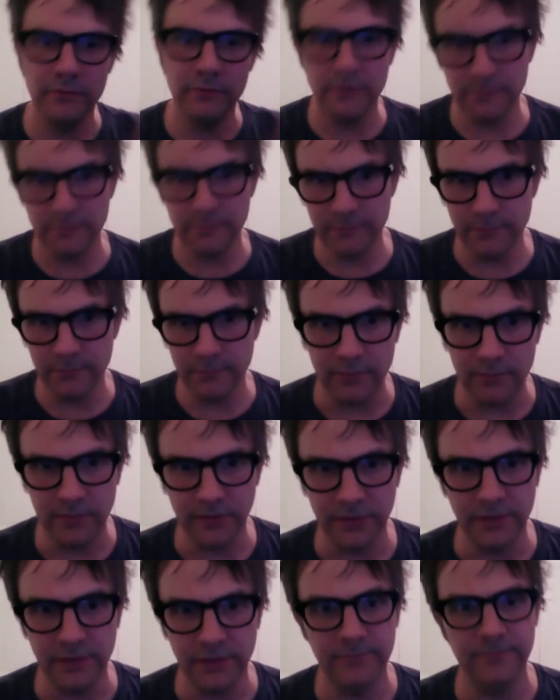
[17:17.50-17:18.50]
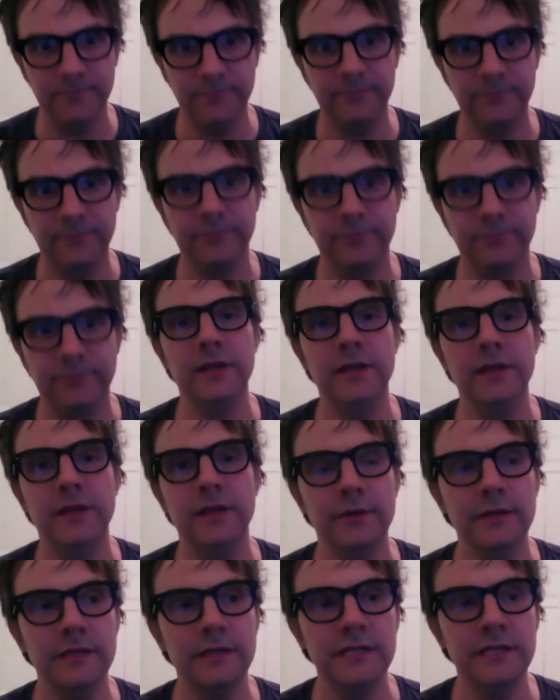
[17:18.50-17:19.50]
Bob Dylan. You know,
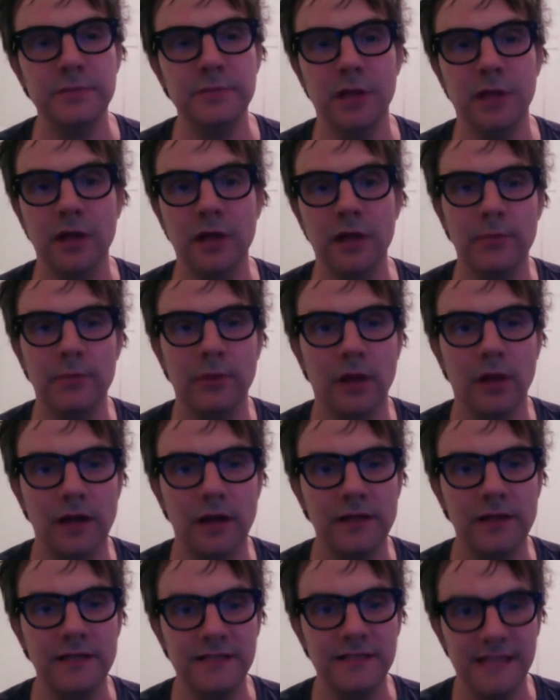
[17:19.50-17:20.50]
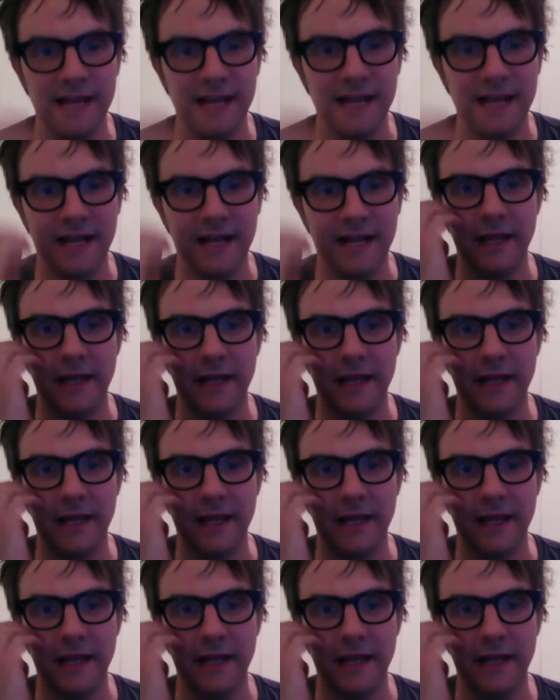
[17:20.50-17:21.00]
he's blonde on blonde. He's that guy.